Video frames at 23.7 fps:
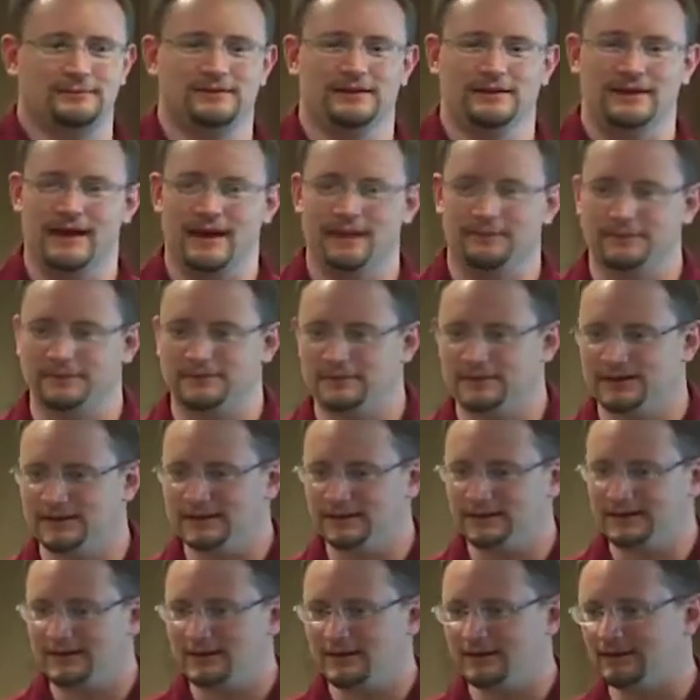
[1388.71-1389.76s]
same thing
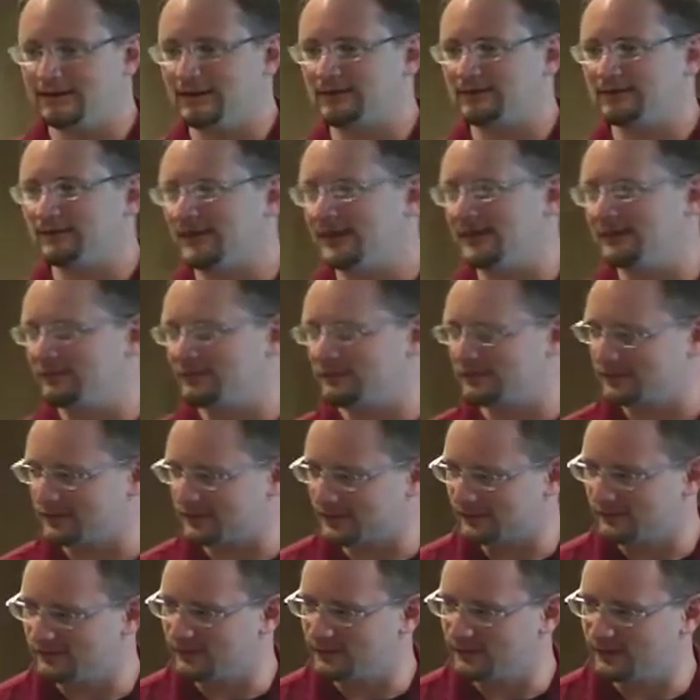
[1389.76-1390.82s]
happened to me and that's why I
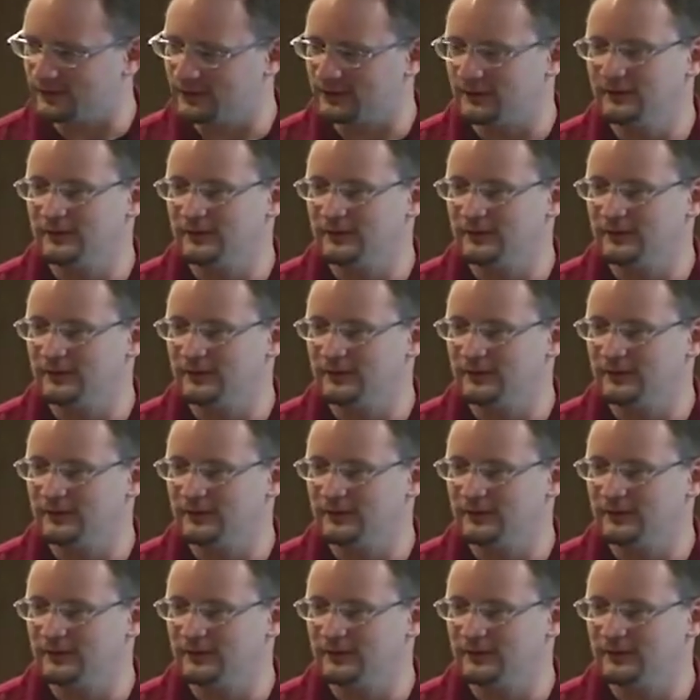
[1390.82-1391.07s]
was looking